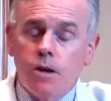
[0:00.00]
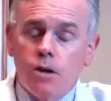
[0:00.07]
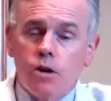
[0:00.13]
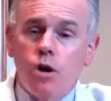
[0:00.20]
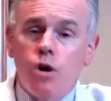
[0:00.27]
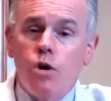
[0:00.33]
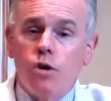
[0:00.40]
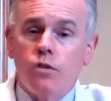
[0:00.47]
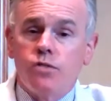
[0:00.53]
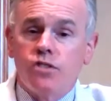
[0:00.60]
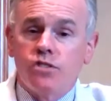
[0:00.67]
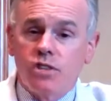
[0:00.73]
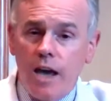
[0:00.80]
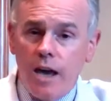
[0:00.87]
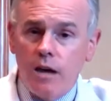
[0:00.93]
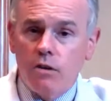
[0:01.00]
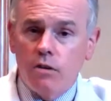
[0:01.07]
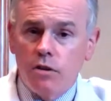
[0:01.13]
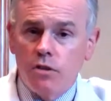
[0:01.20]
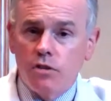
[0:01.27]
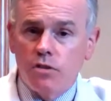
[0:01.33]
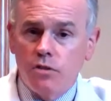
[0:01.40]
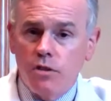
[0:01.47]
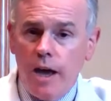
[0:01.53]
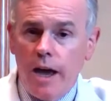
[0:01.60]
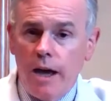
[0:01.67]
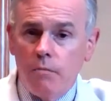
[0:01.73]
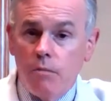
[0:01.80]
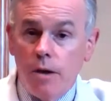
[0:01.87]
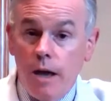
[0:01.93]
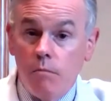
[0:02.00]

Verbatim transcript: code of standards that